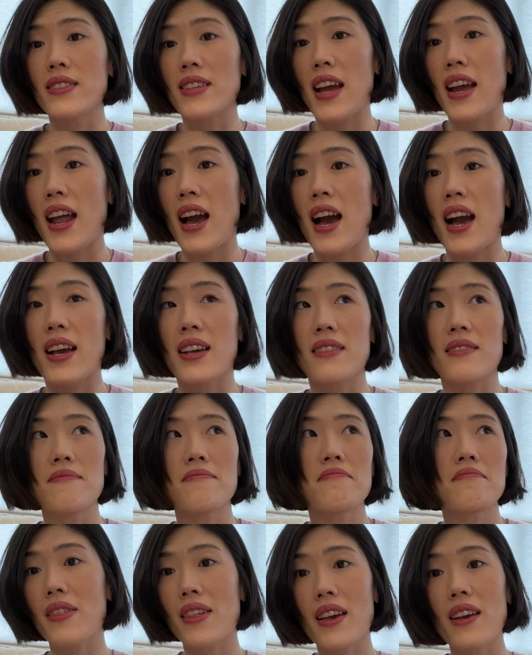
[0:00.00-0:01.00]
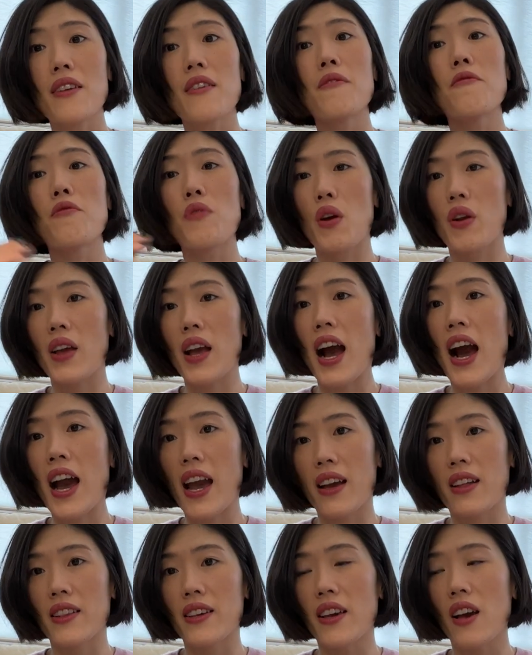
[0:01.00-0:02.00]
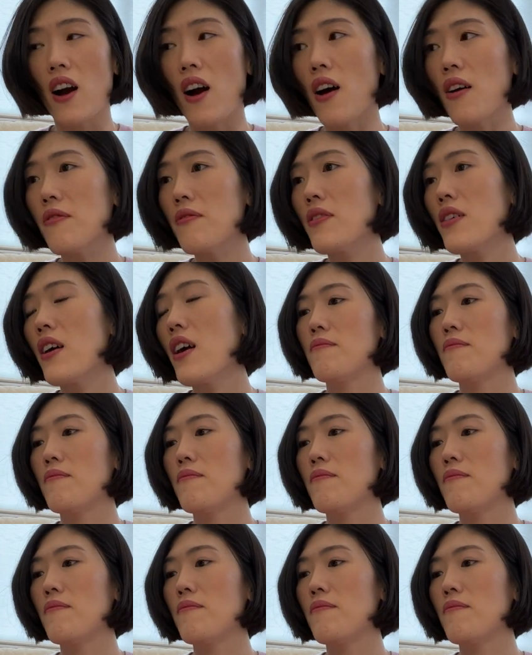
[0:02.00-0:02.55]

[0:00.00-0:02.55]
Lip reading: that I think very highly of,